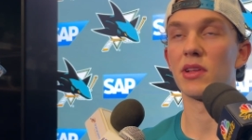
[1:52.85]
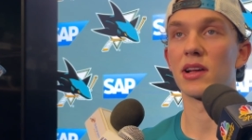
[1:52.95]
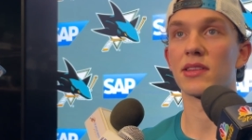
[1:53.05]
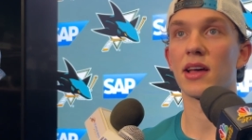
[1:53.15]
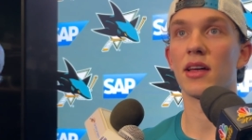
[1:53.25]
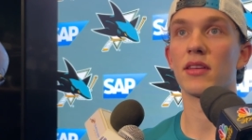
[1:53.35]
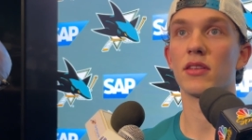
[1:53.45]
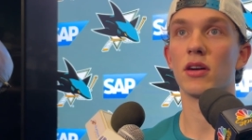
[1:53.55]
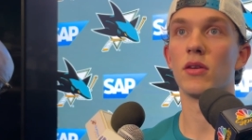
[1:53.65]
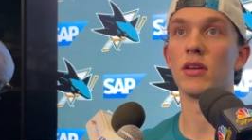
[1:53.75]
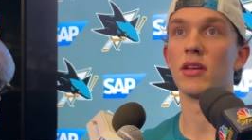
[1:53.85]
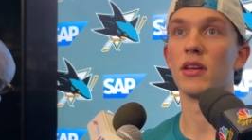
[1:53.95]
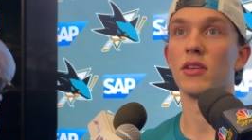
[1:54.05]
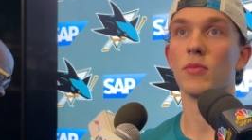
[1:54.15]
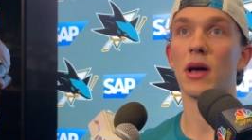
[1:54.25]
be like that. You know,
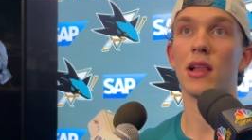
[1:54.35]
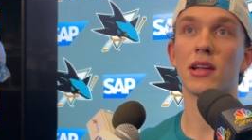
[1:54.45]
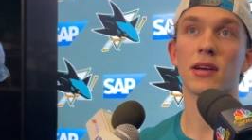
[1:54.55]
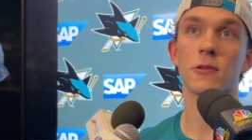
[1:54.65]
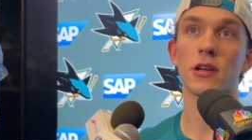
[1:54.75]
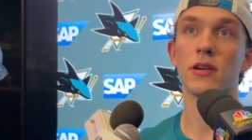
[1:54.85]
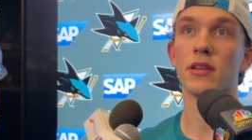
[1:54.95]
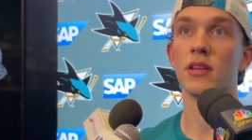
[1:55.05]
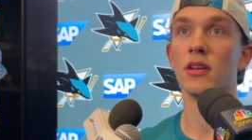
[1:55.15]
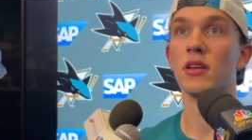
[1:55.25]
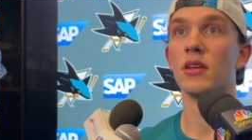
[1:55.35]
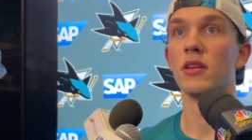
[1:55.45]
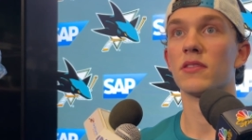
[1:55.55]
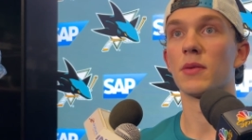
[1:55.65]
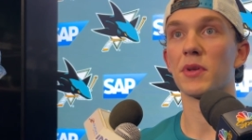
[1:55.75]
eh, you're battling out there, and
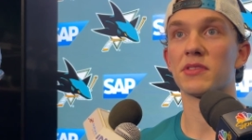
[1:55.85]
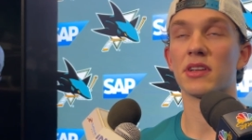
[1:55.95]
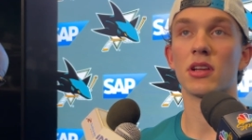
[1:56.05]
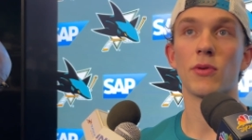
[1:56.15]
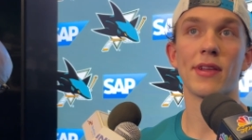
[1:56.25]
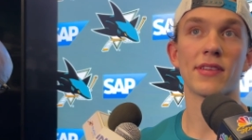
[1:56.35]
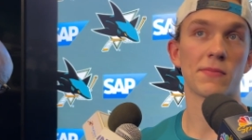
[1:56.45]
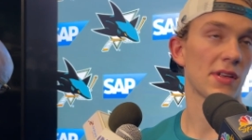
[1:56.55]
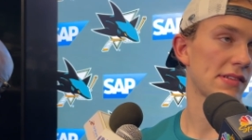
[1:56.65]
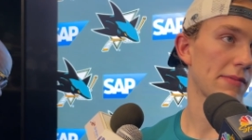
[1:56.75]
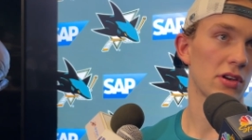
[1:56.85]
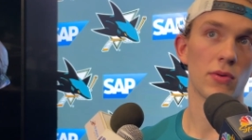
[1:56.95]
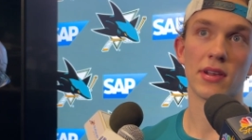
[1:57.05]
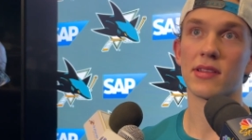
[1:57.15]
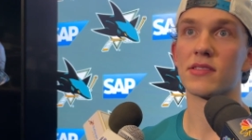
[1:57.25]
sometimes they're gonna win sometimes I'm gonna win it.